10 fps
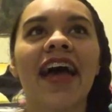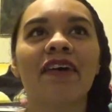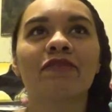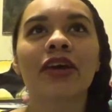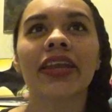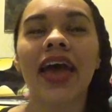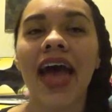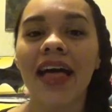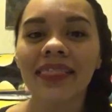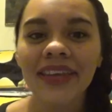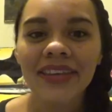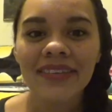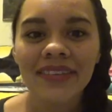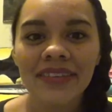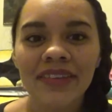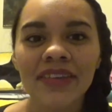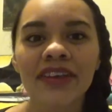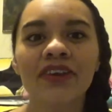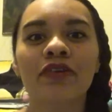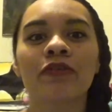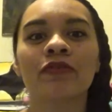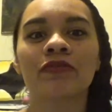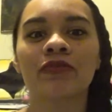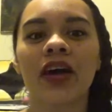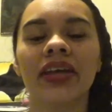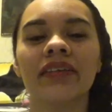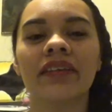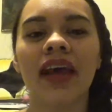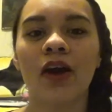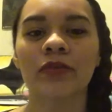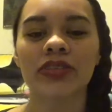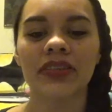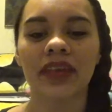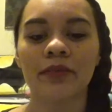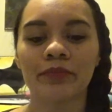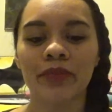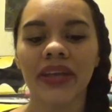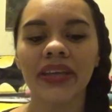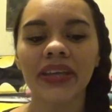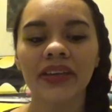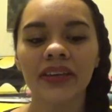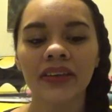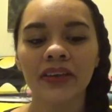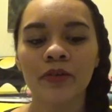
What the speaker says: when Alice finds out that Betty